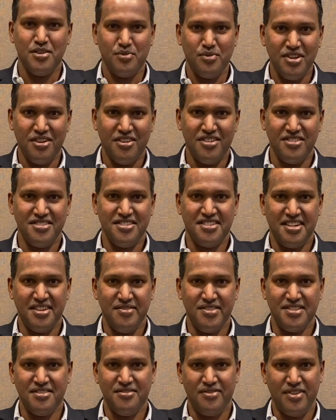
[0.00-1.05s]
We are the
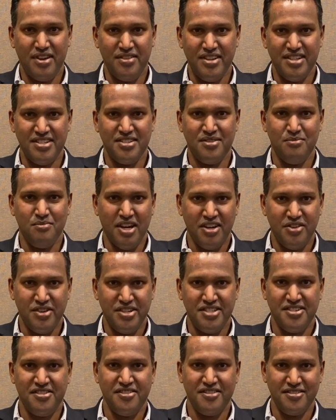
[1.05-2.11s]
Stevenson Foundation
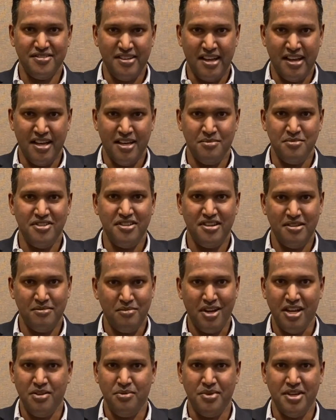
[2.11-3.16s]
Bioengineering Lab and
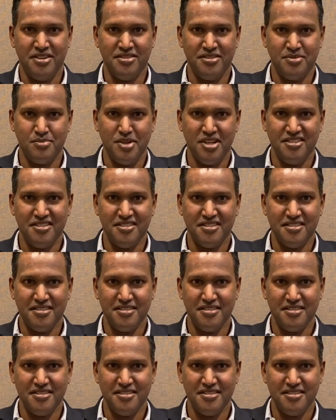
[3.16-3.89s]
Bio-MakerSpace.